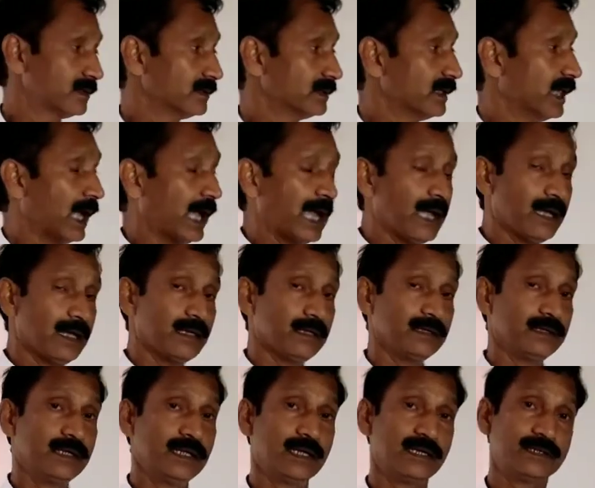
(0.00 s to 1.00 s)

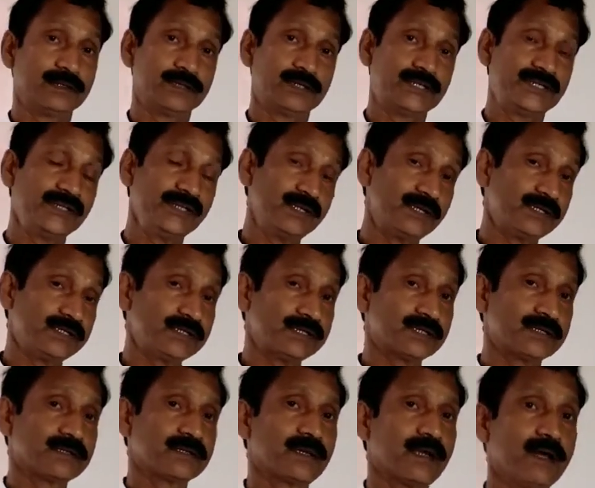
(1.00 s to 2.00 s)
The
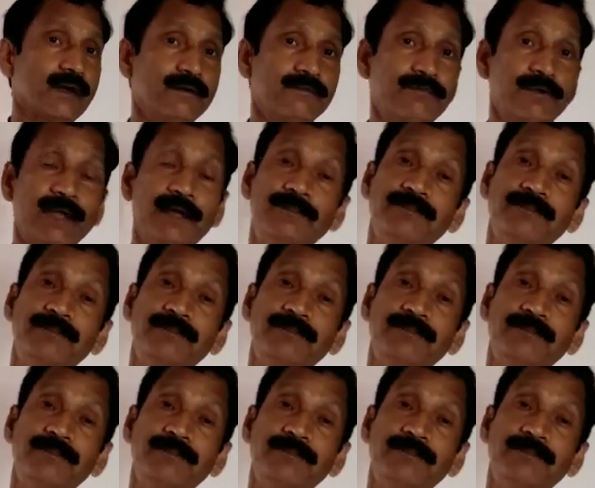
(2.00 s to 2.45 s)
tears of